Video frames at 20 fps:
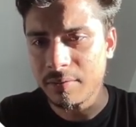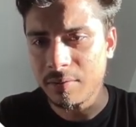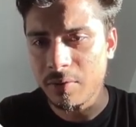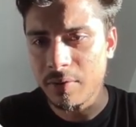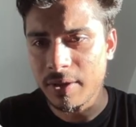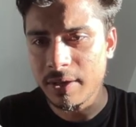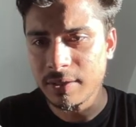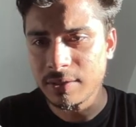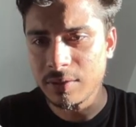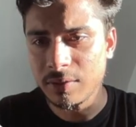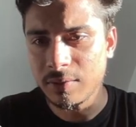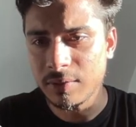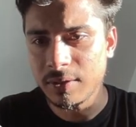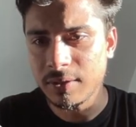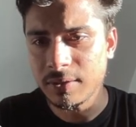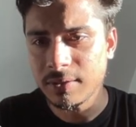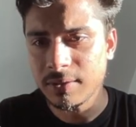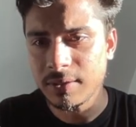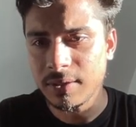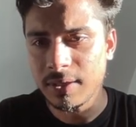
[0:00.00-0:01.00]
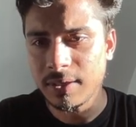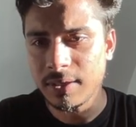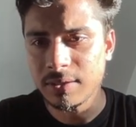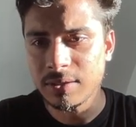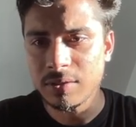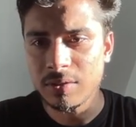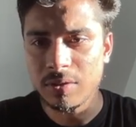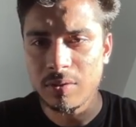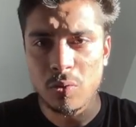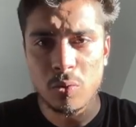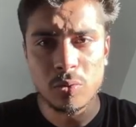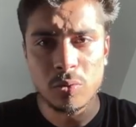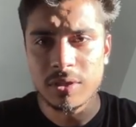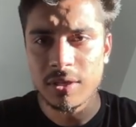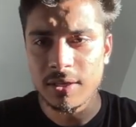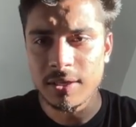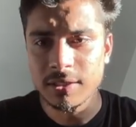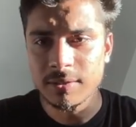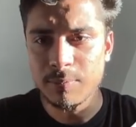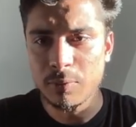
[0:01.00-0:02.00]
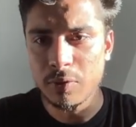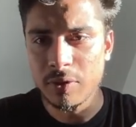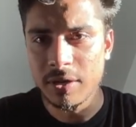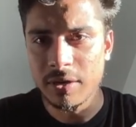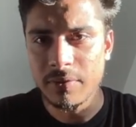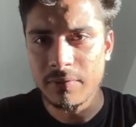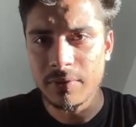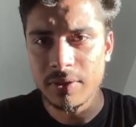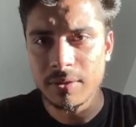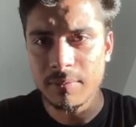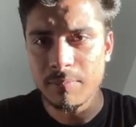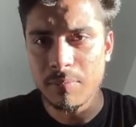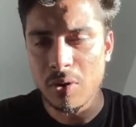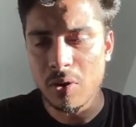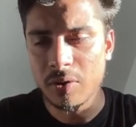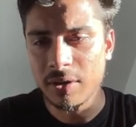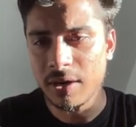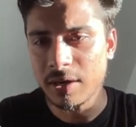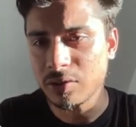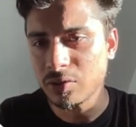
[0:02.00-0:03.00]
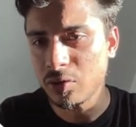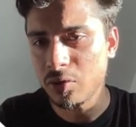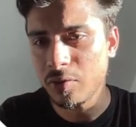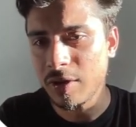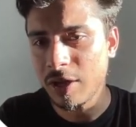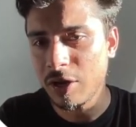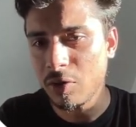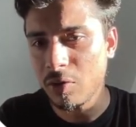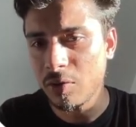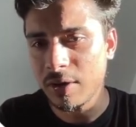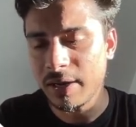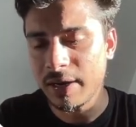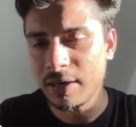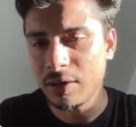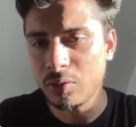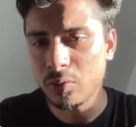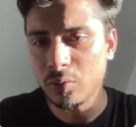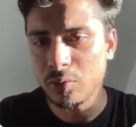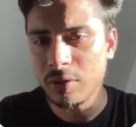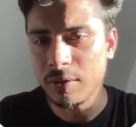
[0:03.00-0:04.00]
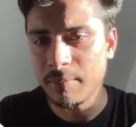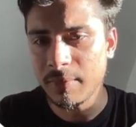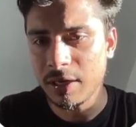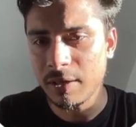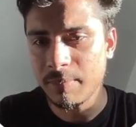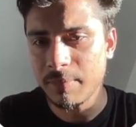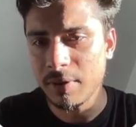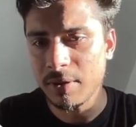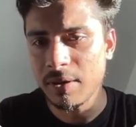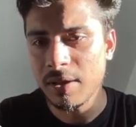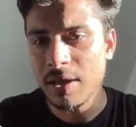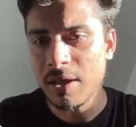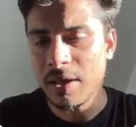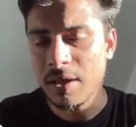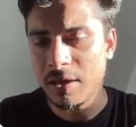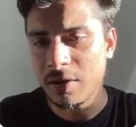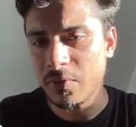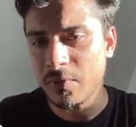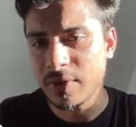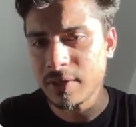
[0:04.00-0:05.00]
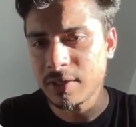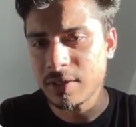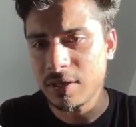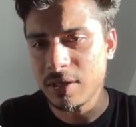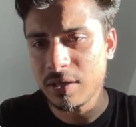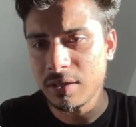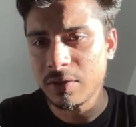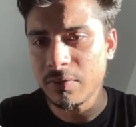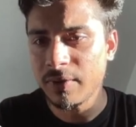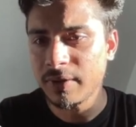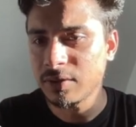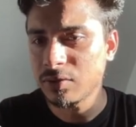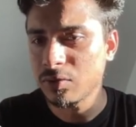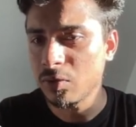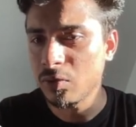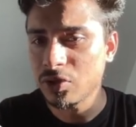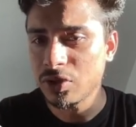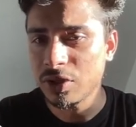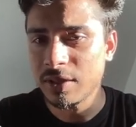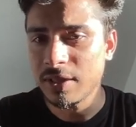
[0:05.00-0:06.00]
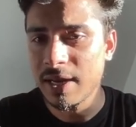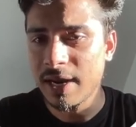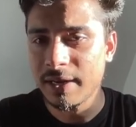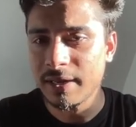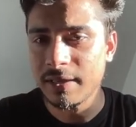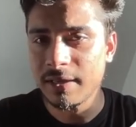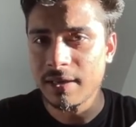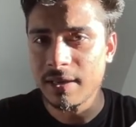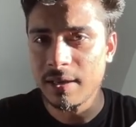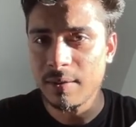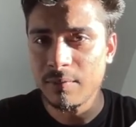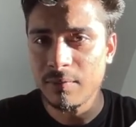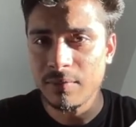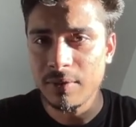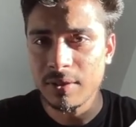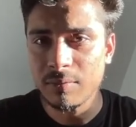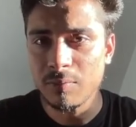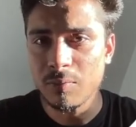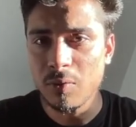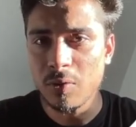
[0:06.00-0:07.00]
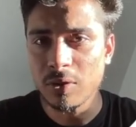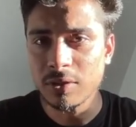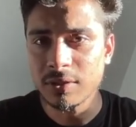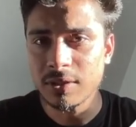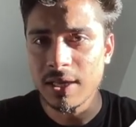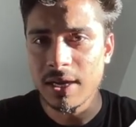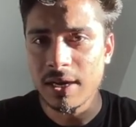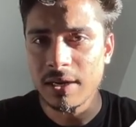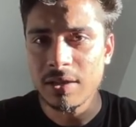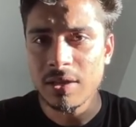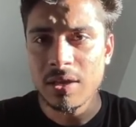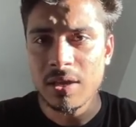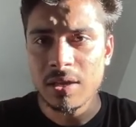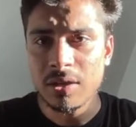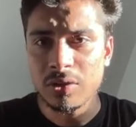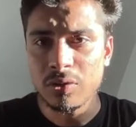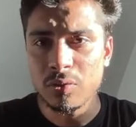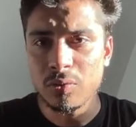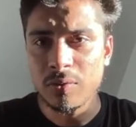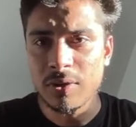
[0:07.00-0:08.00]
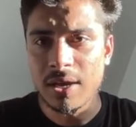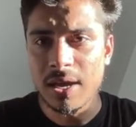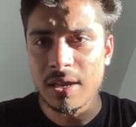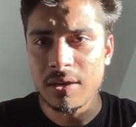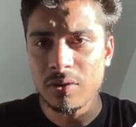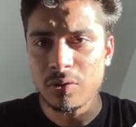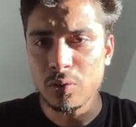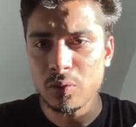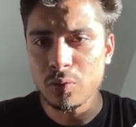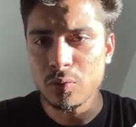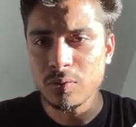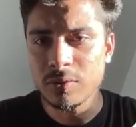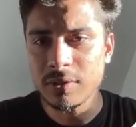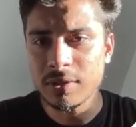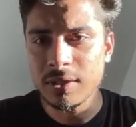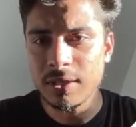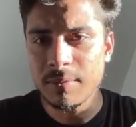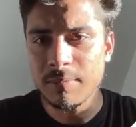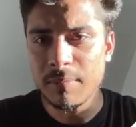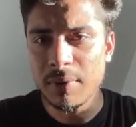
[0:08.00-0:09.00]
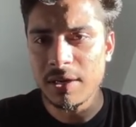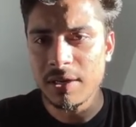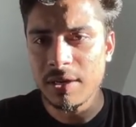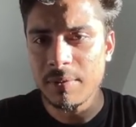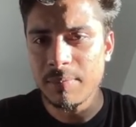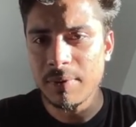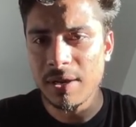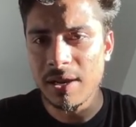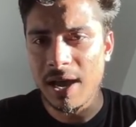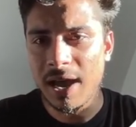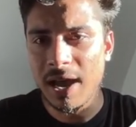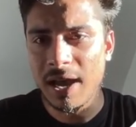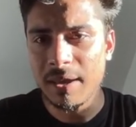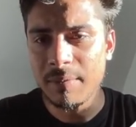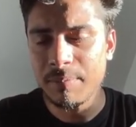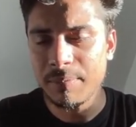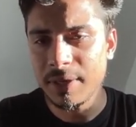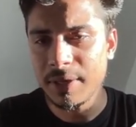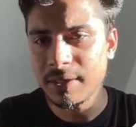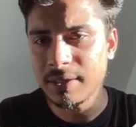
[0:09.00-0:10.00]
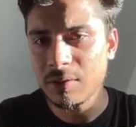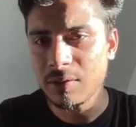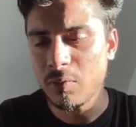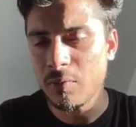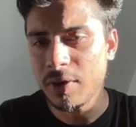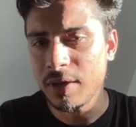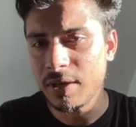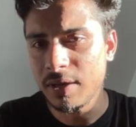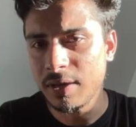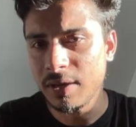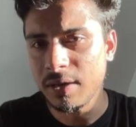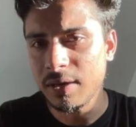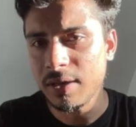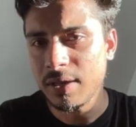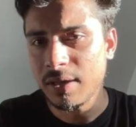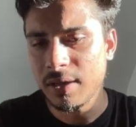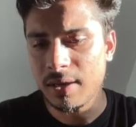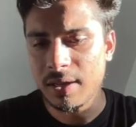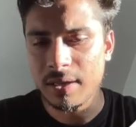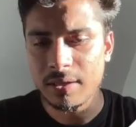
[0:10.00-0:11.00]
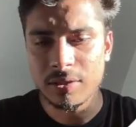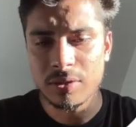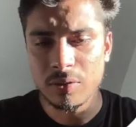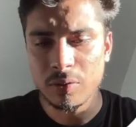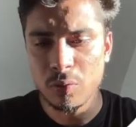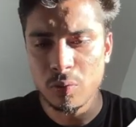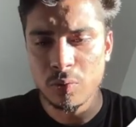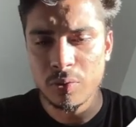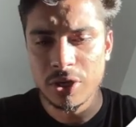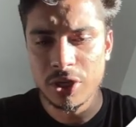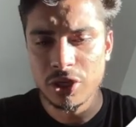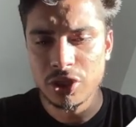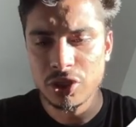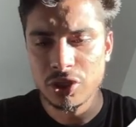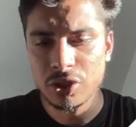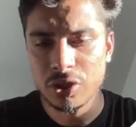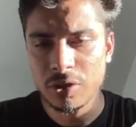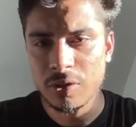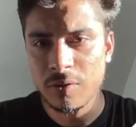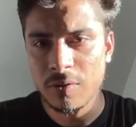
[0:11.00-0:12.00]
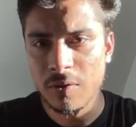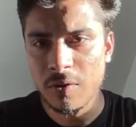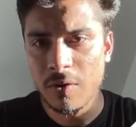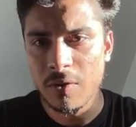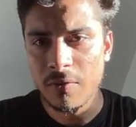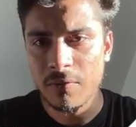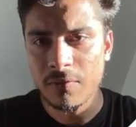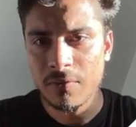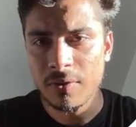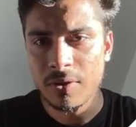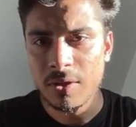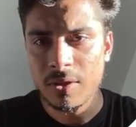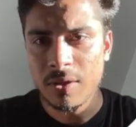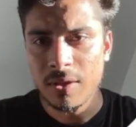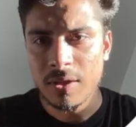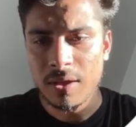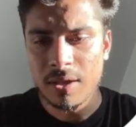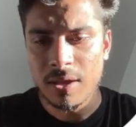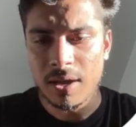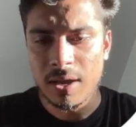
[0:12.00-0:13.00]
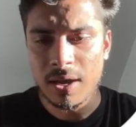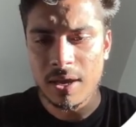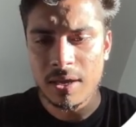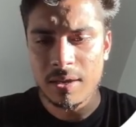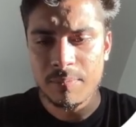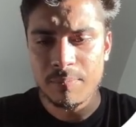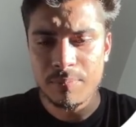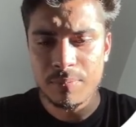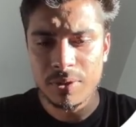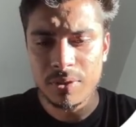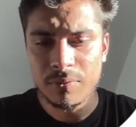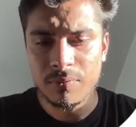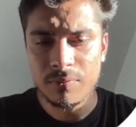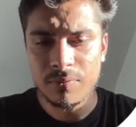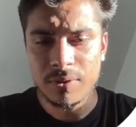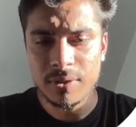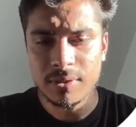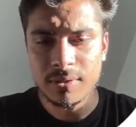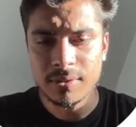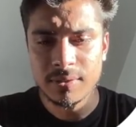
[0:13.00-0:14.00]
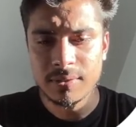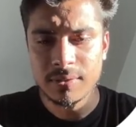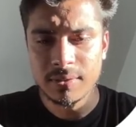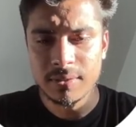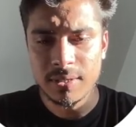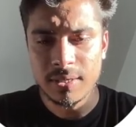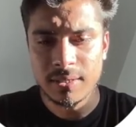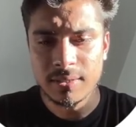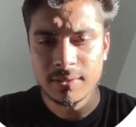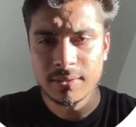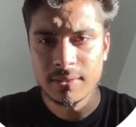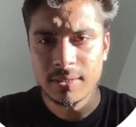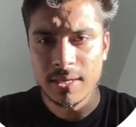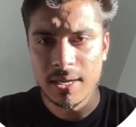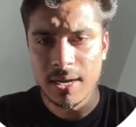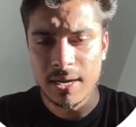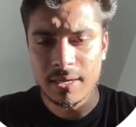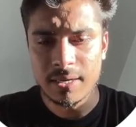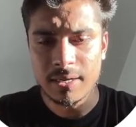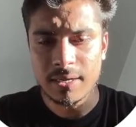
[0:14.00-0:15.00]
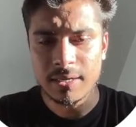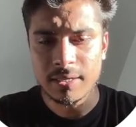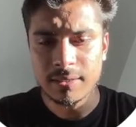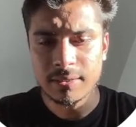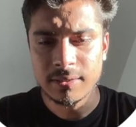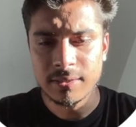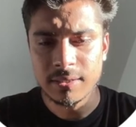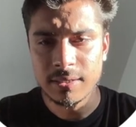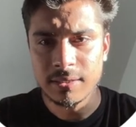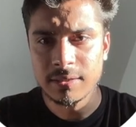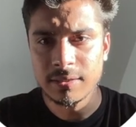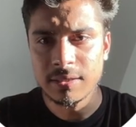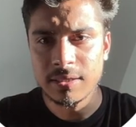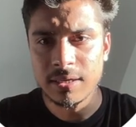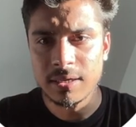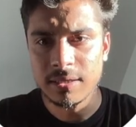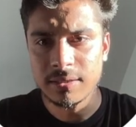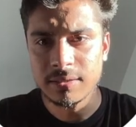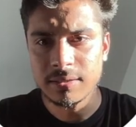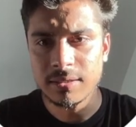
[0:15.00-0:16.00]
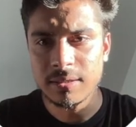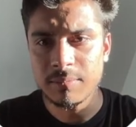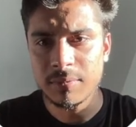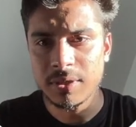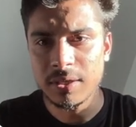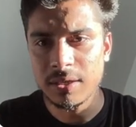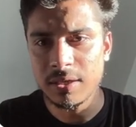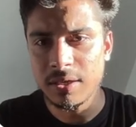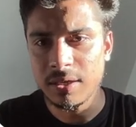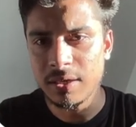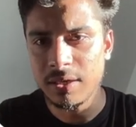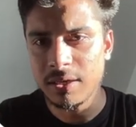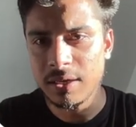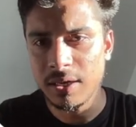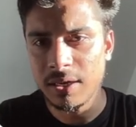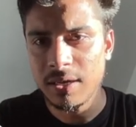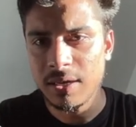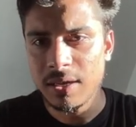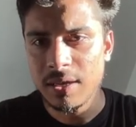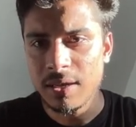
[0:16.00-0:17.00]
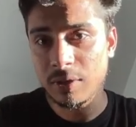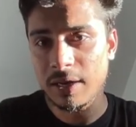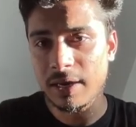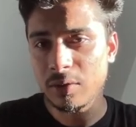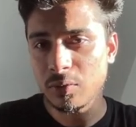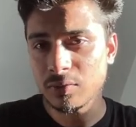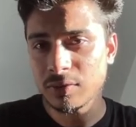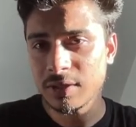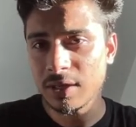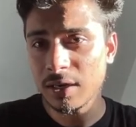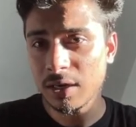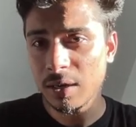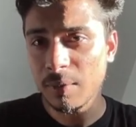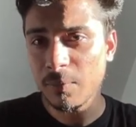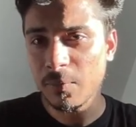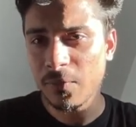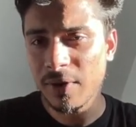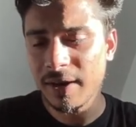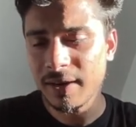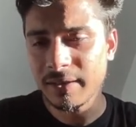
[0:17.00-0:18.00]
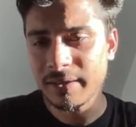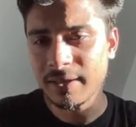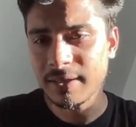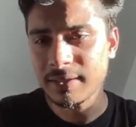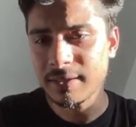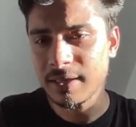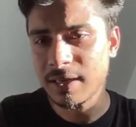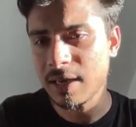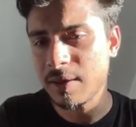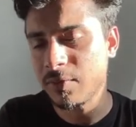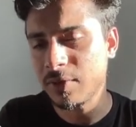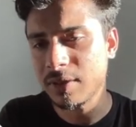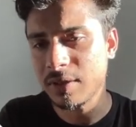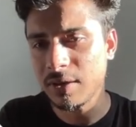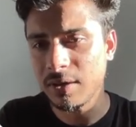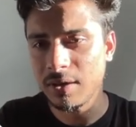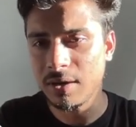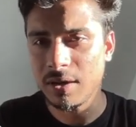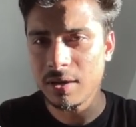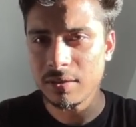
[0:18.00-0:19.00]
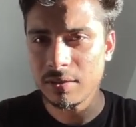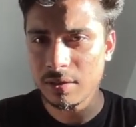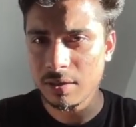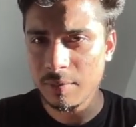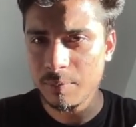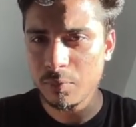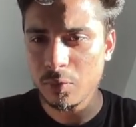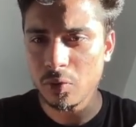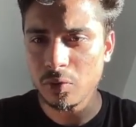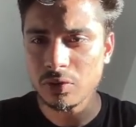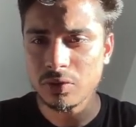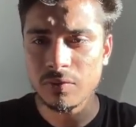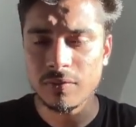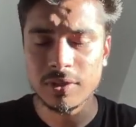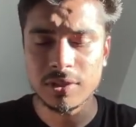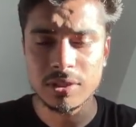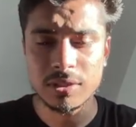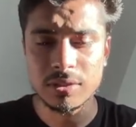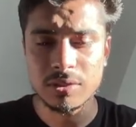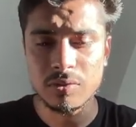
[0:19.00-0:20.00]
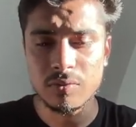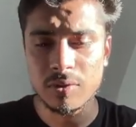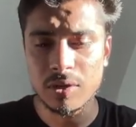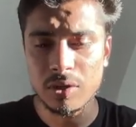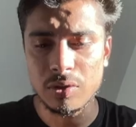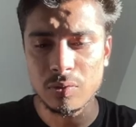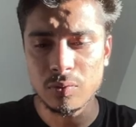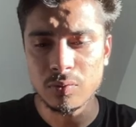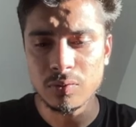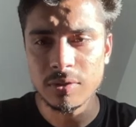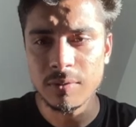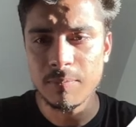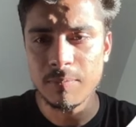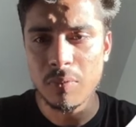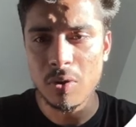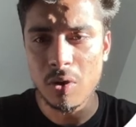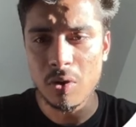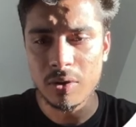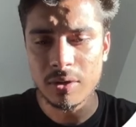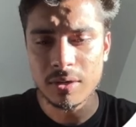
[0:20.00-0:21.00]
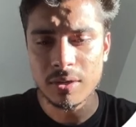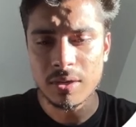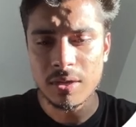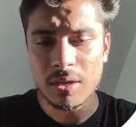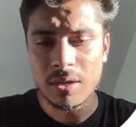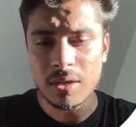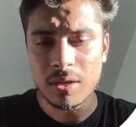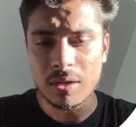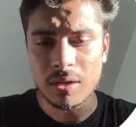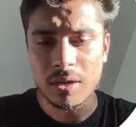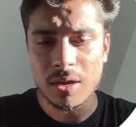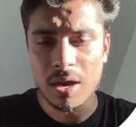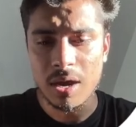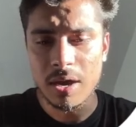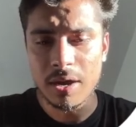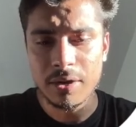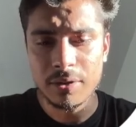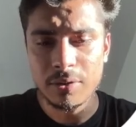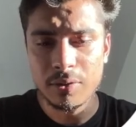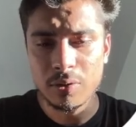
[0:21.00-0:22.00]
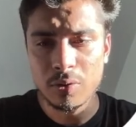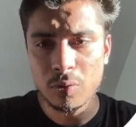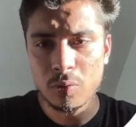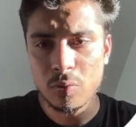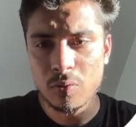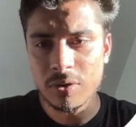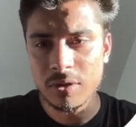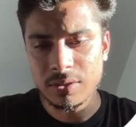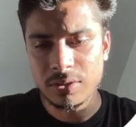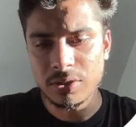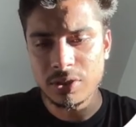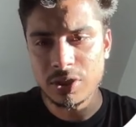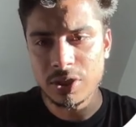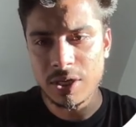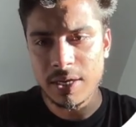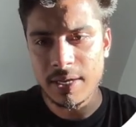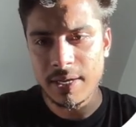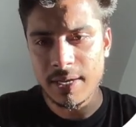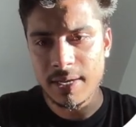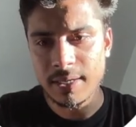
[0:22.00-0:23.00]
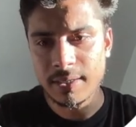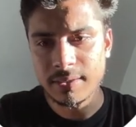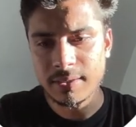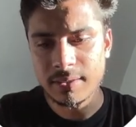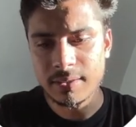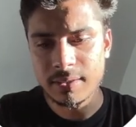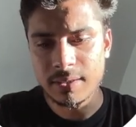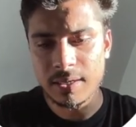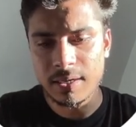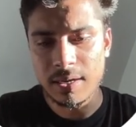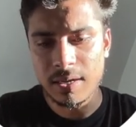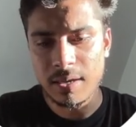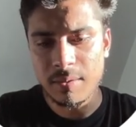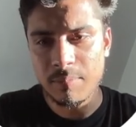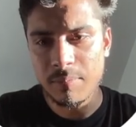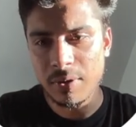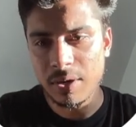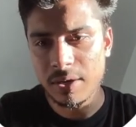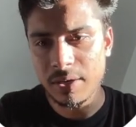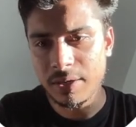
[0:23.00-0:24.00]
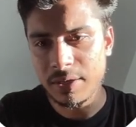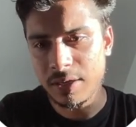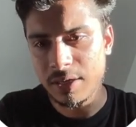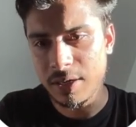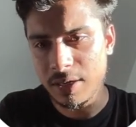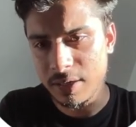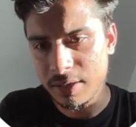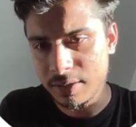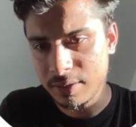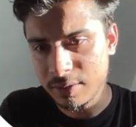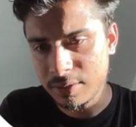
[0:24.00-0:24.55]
Okay, so this is the whole thing is protected with a bot guard, so you cannot like do the multiple requests here. The one solution that he came with was that you can use the multiple IPs over here, like the rotation of IPv6 addresses. That is something he did, and to circumvent this he came with another approach, which is you can use the bot guard token JS enabled here.